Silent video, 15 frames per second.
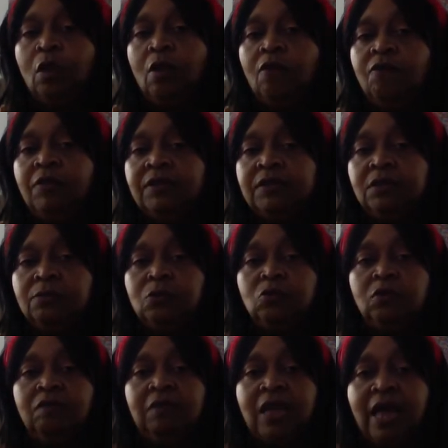Festival
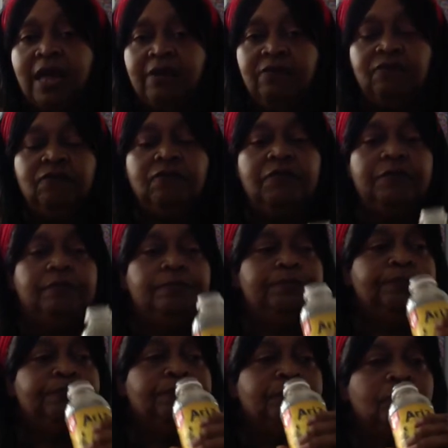of Life,
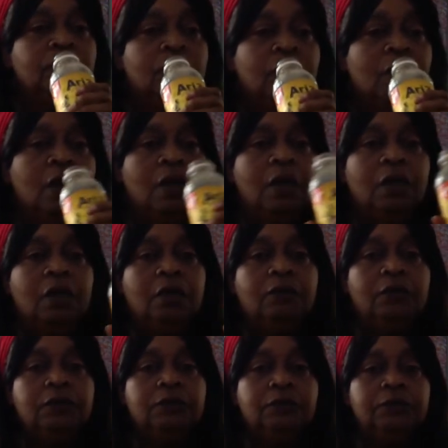
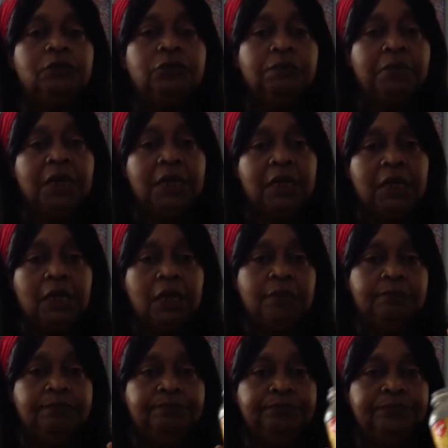who's from Jamaica,
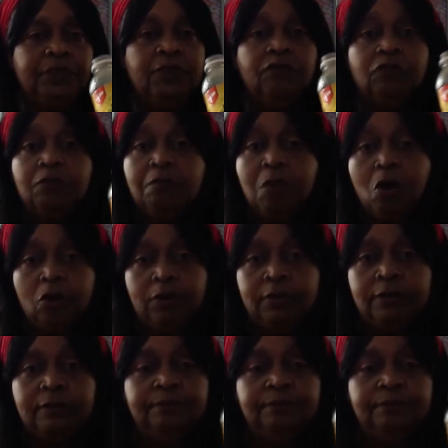from Martin.